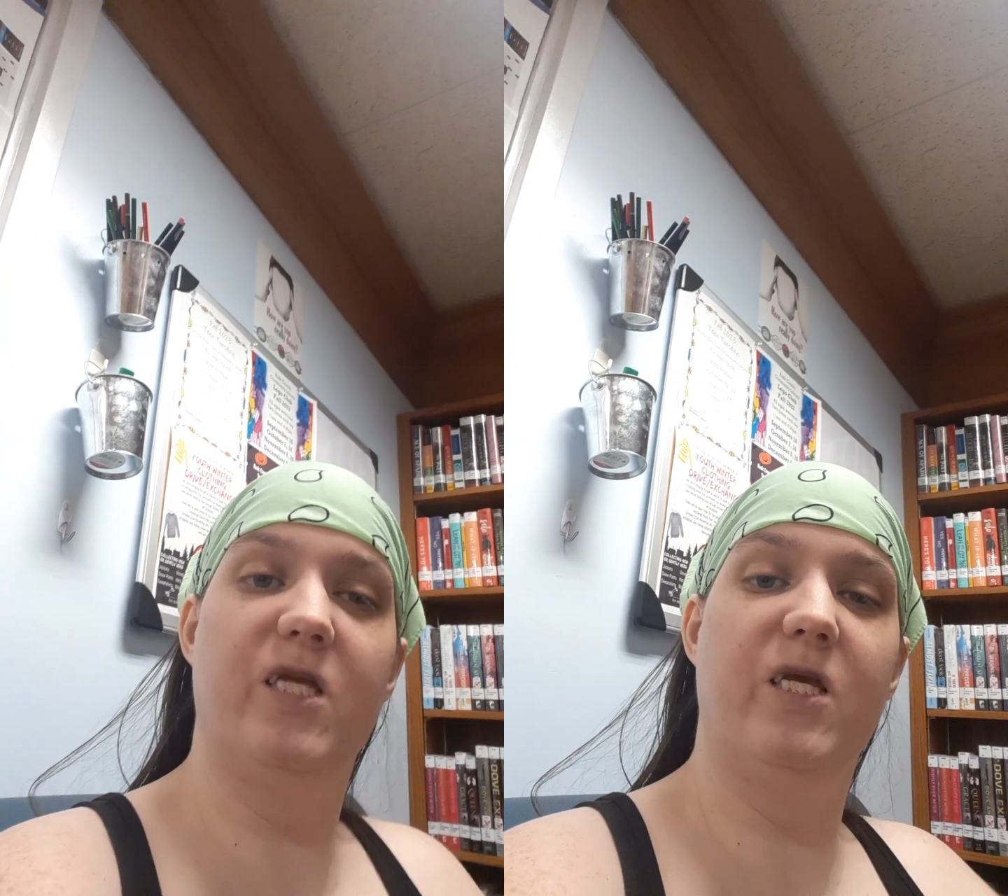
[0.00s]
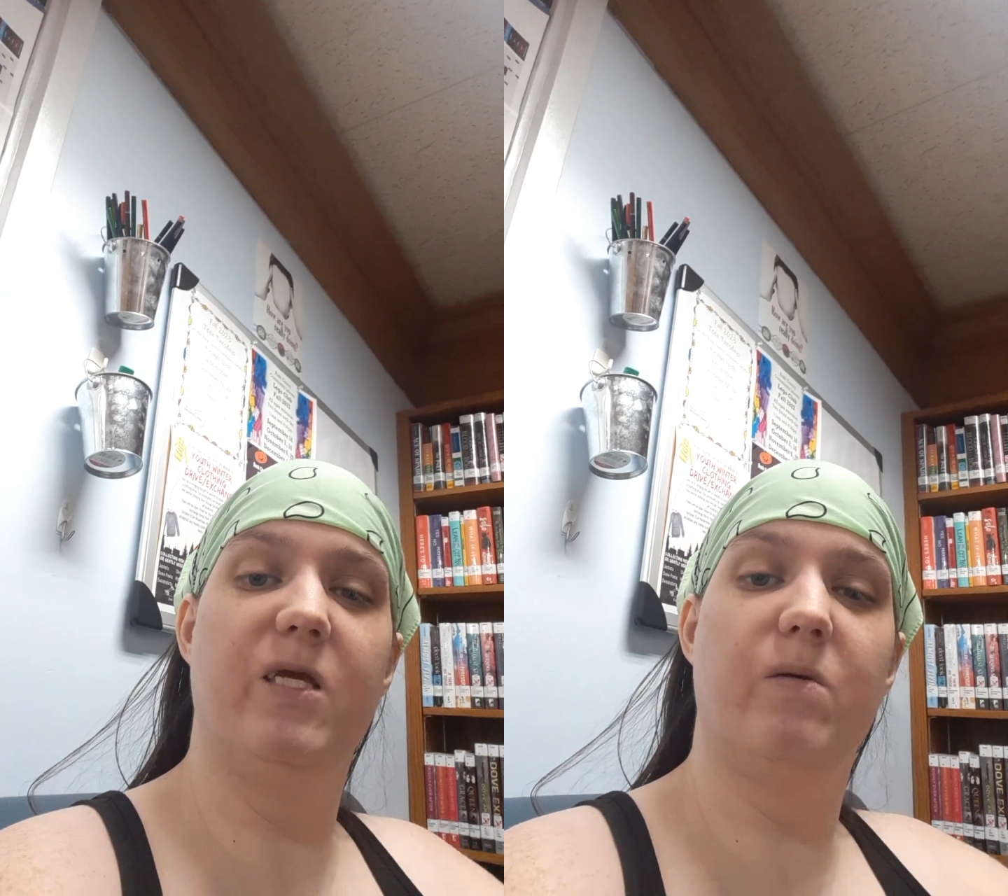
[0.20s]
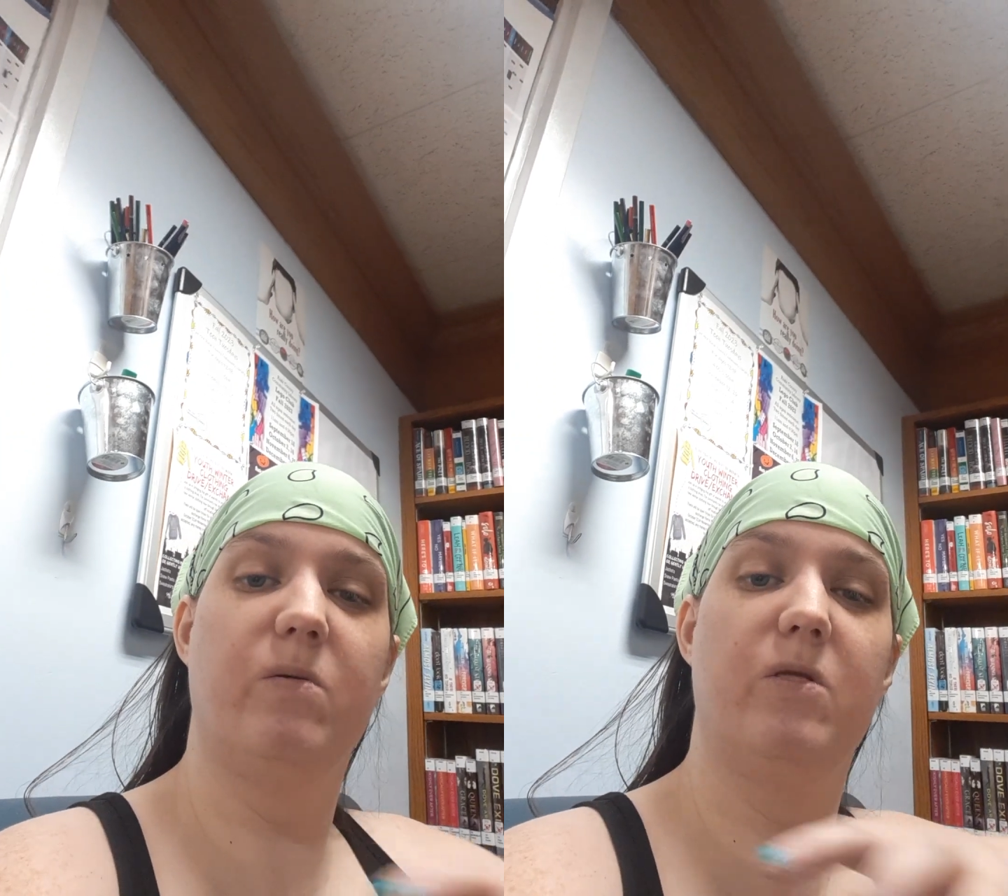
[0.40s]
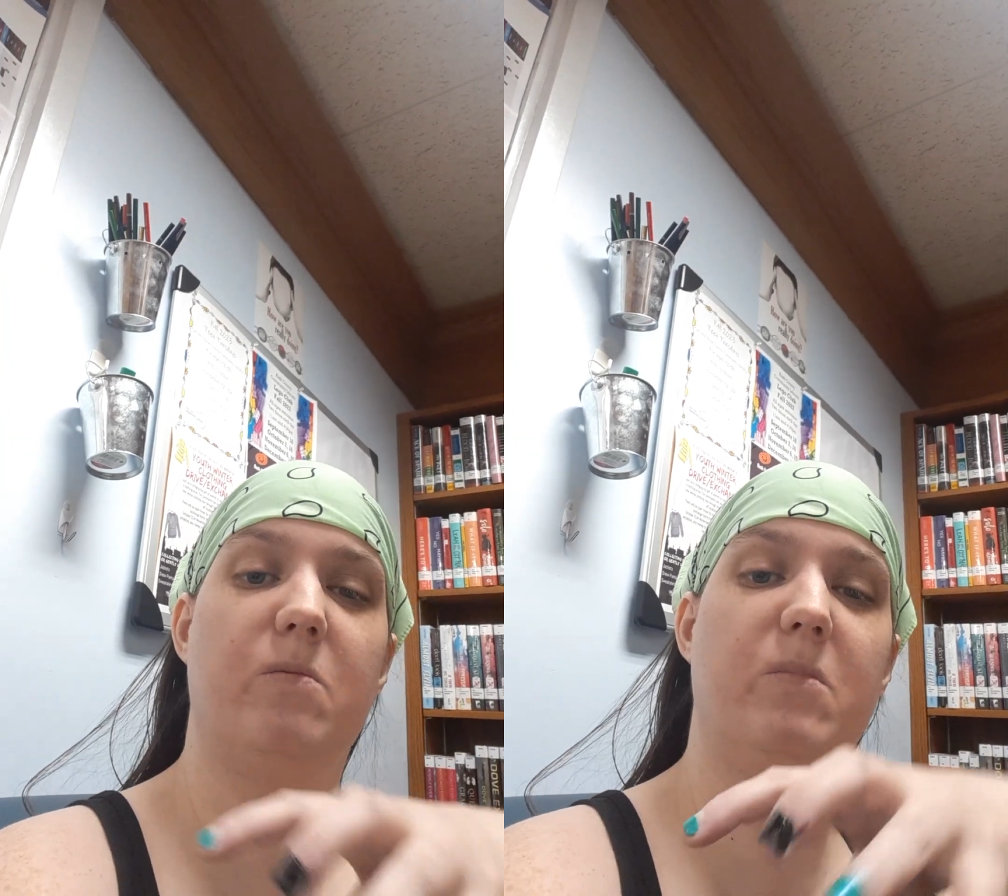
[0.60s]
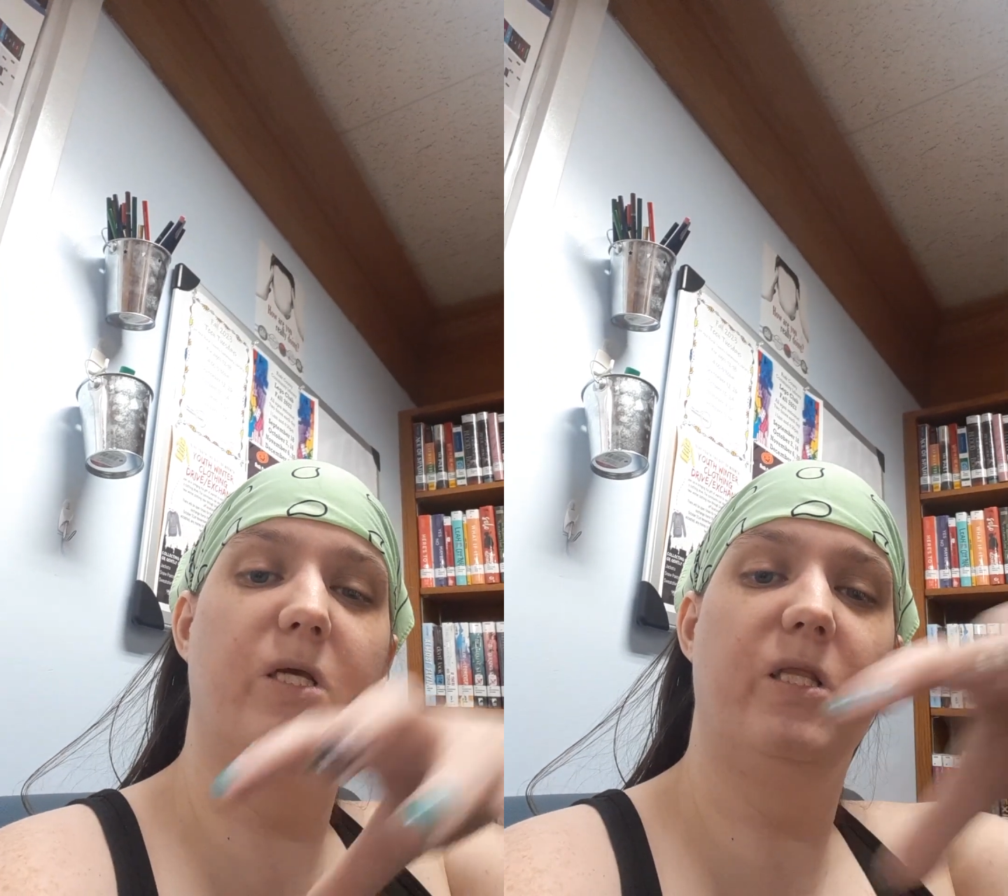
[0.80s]
he
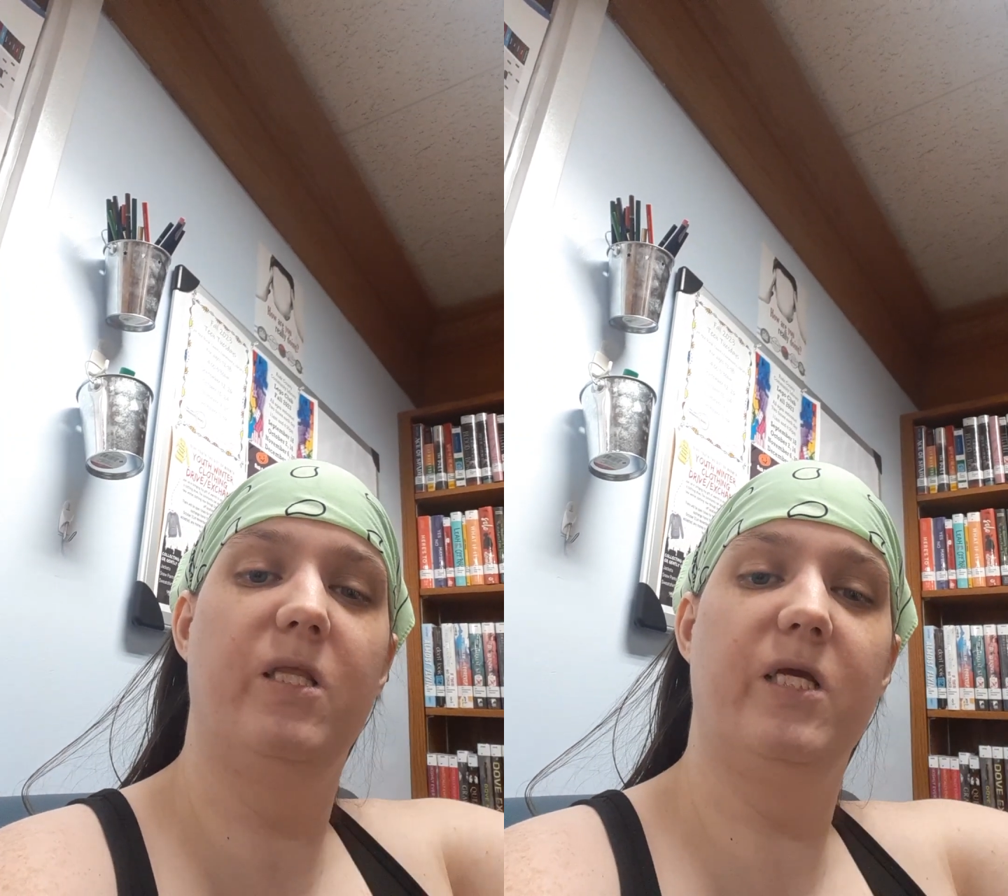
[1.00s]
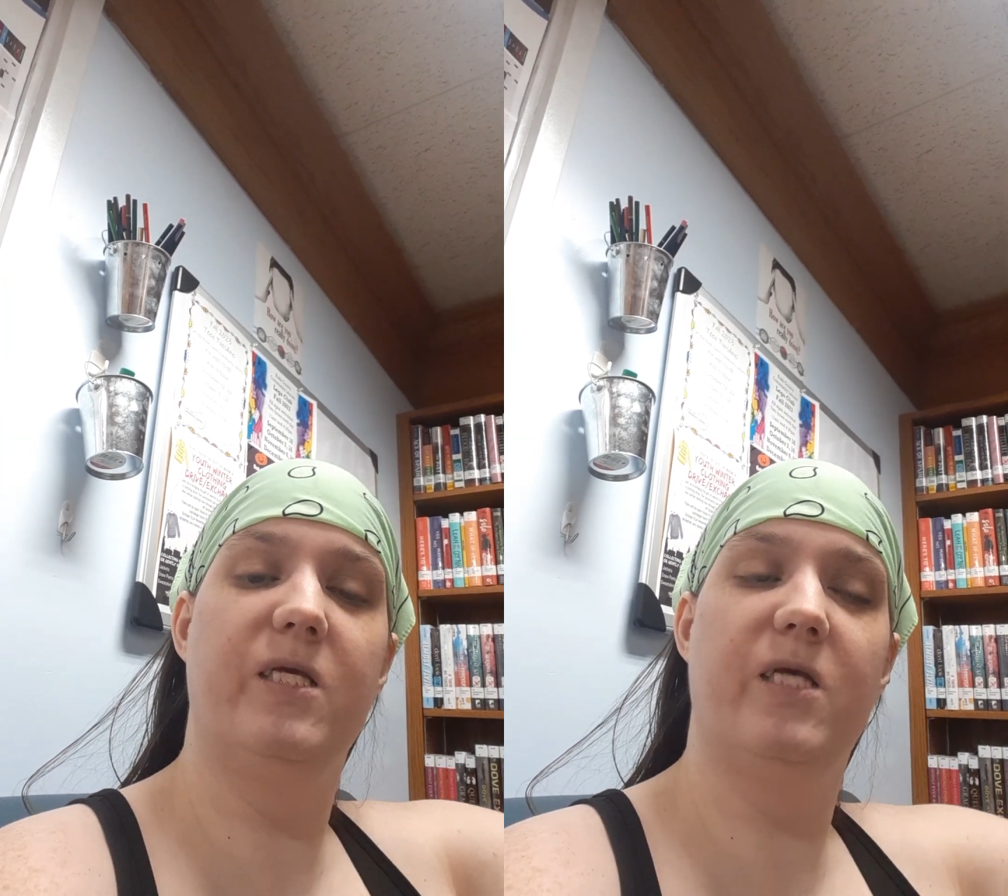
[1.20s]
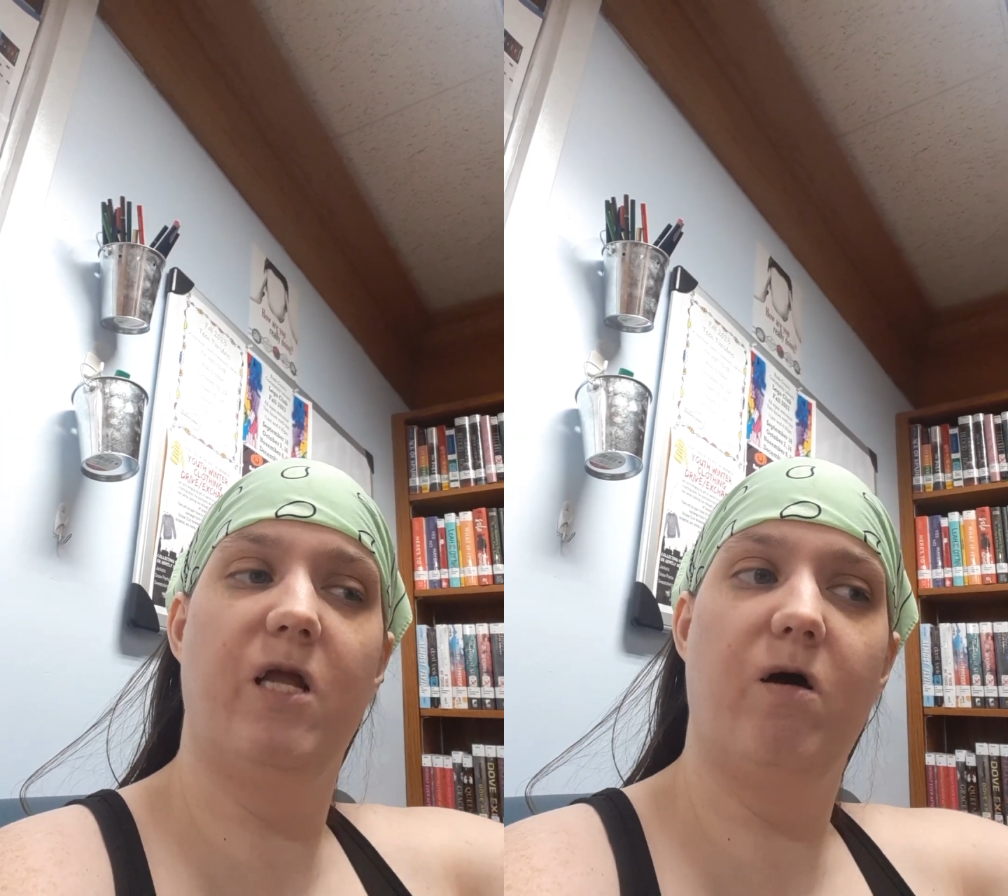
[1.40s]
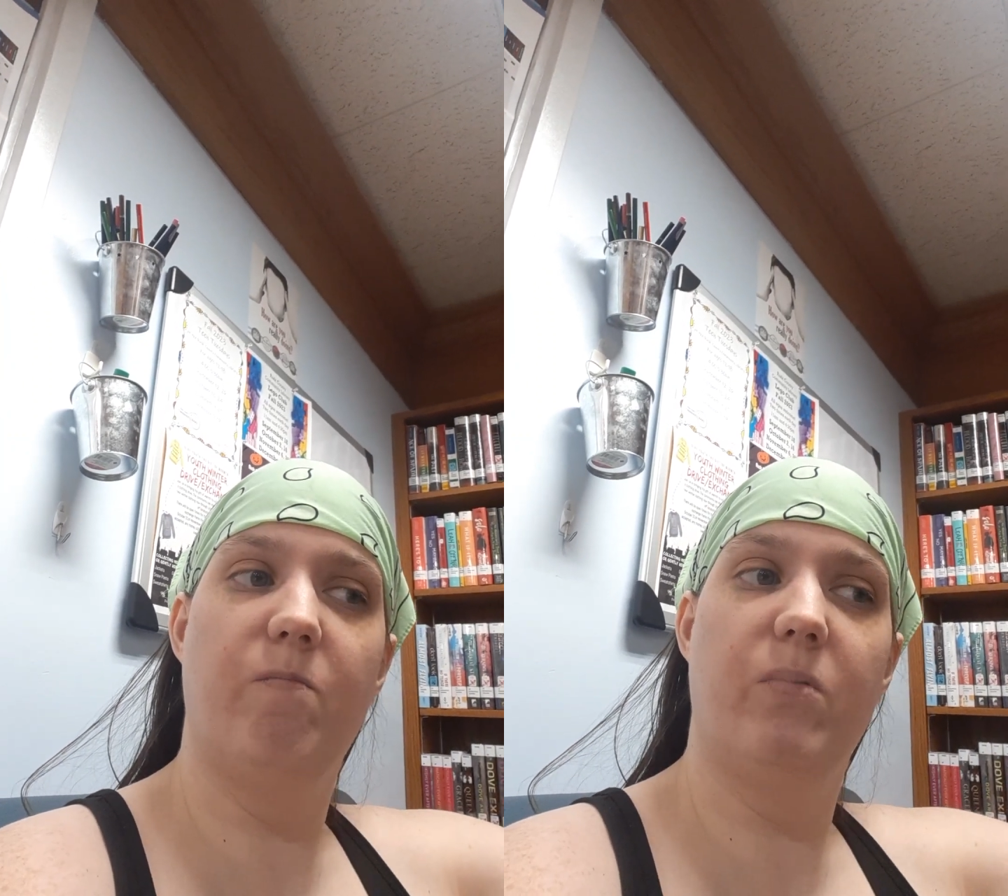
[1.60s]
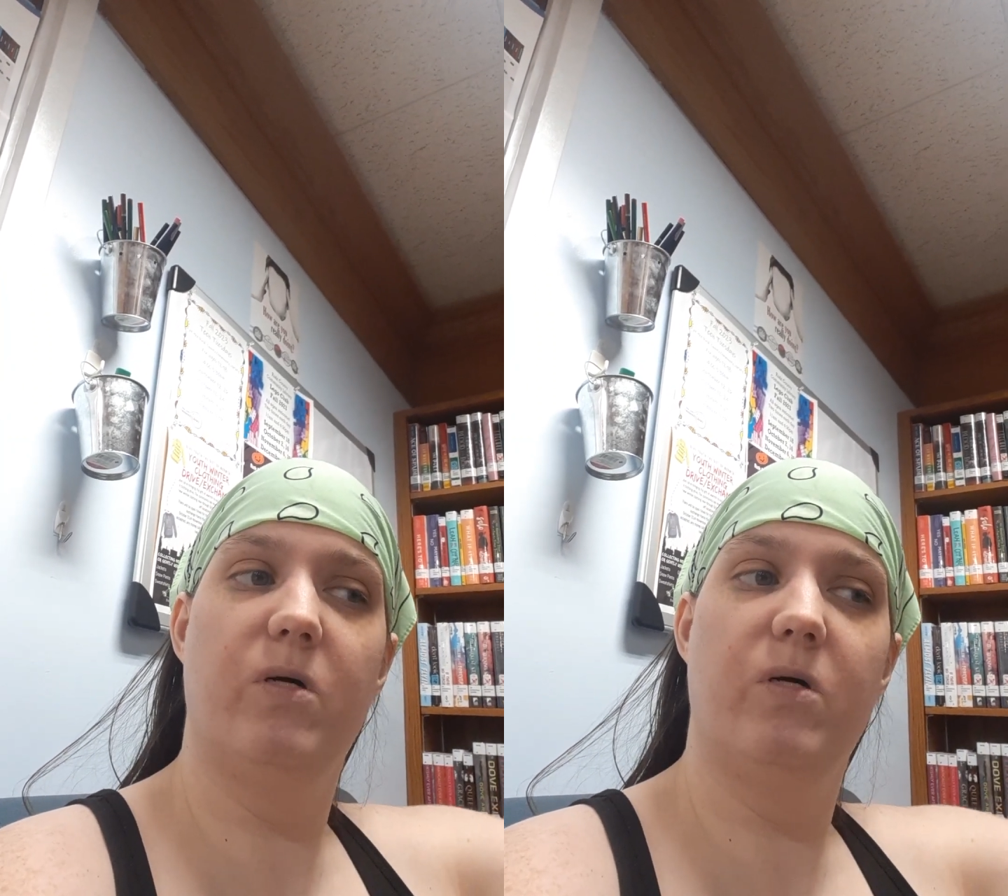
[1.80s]
did the setup,